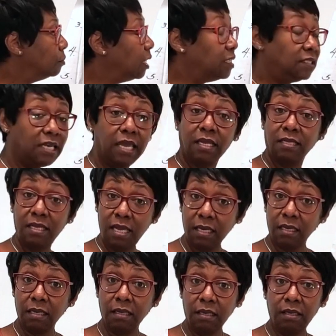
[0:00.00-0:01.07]

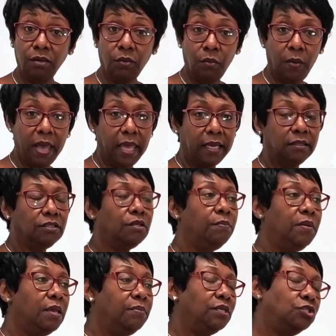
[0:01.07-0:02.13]
technique in a way to
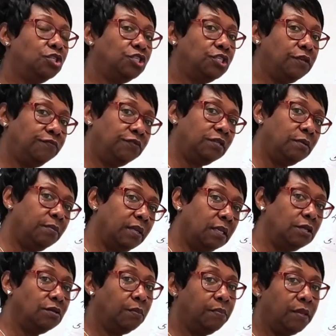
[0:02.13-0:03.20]
maybe shift them a
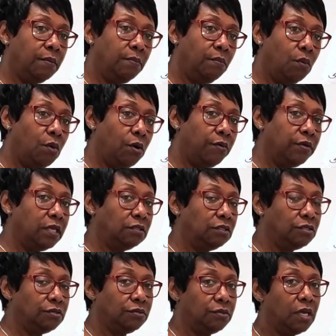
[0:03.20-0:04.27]
little bit more
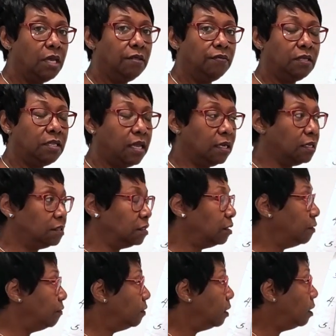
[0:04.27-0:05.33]
into the
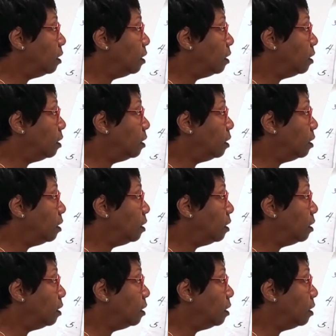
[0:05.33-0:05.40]
negative.